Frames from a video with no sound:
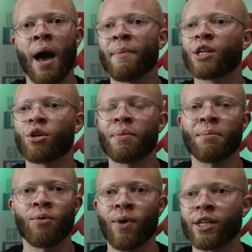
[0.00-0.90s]
I make sure
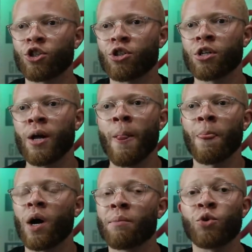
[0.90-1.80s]
people register.
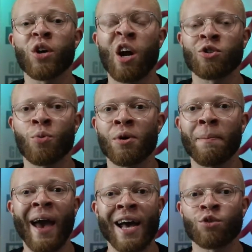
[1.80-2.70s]
You can also put
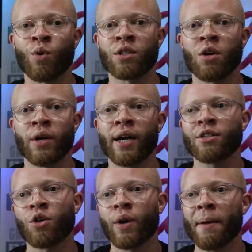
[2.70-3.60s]
passwords on there
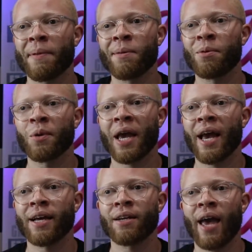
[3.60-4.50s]
so that people
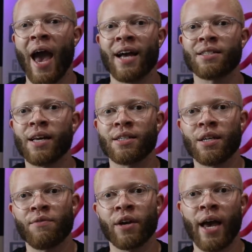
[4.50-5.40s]
can't access
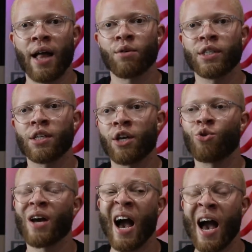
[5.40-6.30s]
different galleries, and you
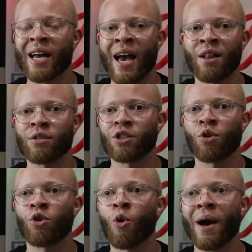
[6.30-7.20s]
can hide galleries so
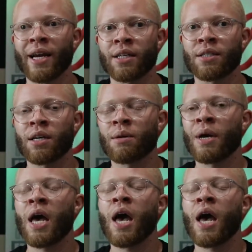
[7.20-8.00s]
nobody can see them.